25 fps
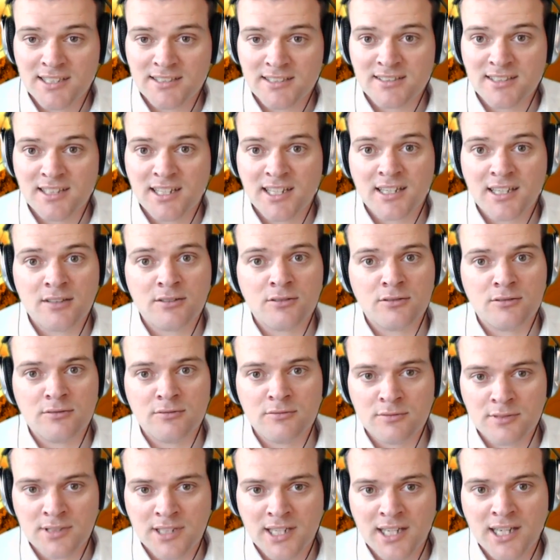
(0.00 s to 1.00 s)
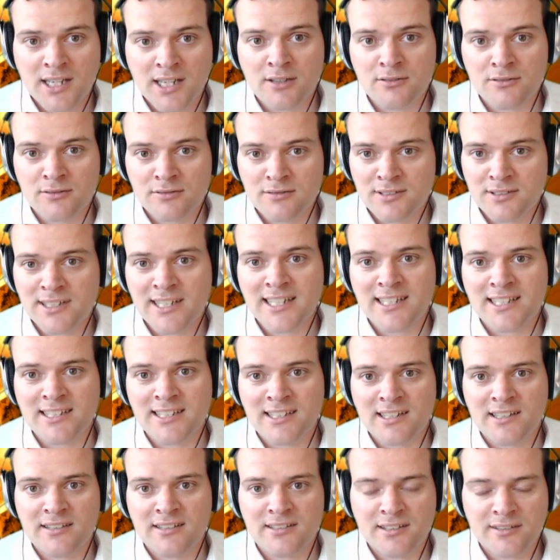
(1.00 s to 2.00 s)
We're now getting
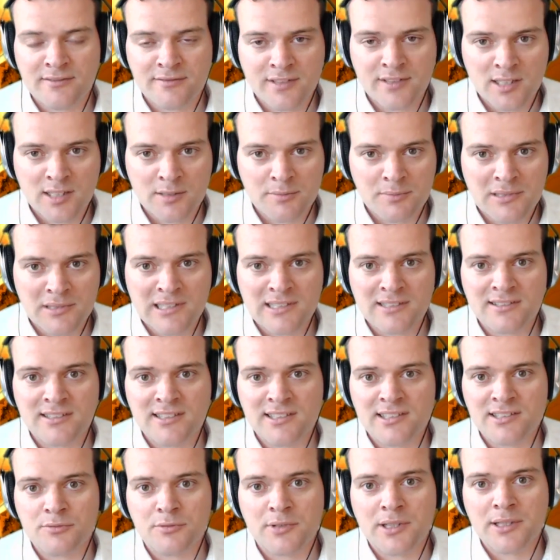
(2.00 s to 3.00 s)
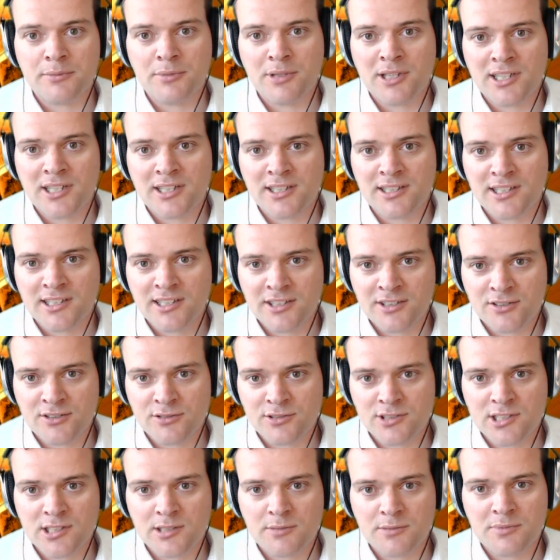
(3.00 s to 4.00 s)
there. The availability is way better than it
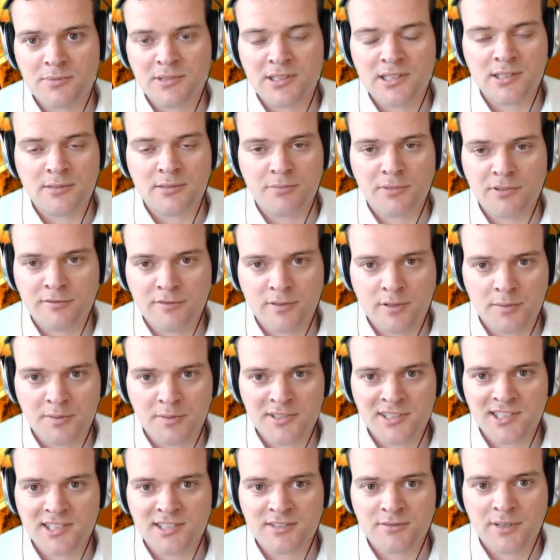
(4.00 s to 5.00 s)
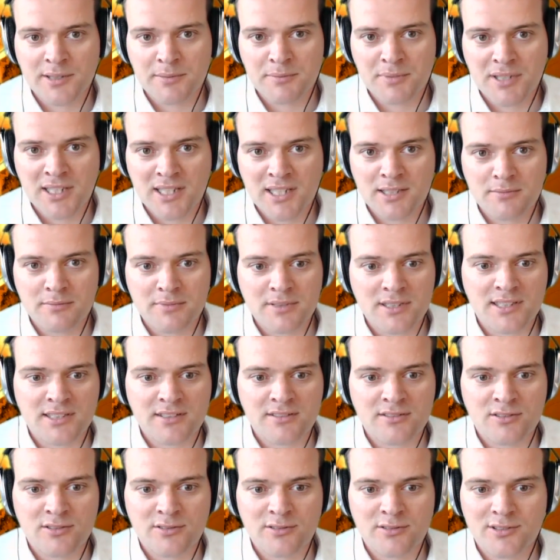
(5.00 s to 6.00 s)
used to be. The performance is way better, but
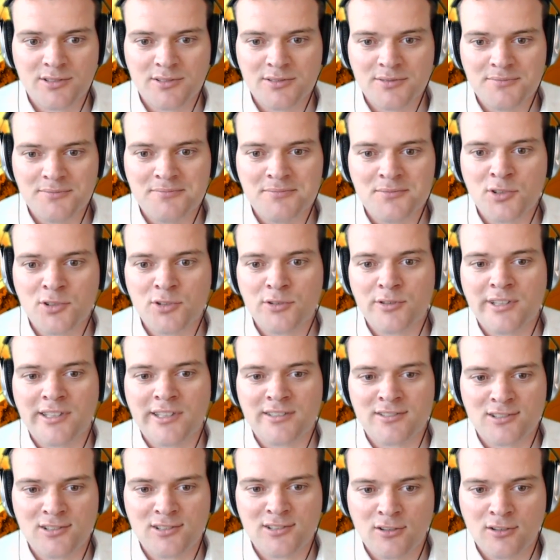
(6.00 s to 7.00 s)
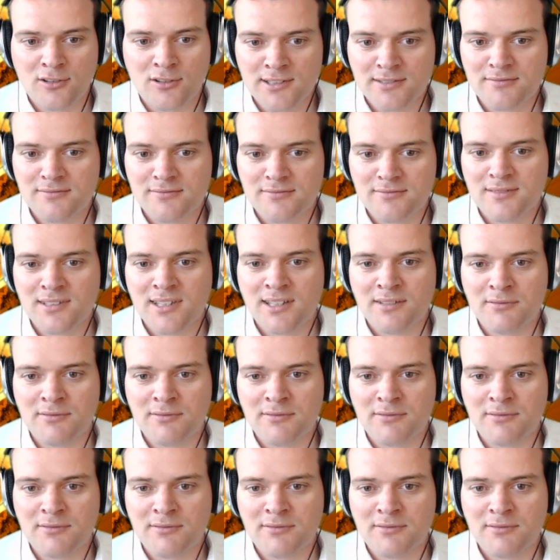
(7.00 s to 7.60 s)
it took 2 years longer than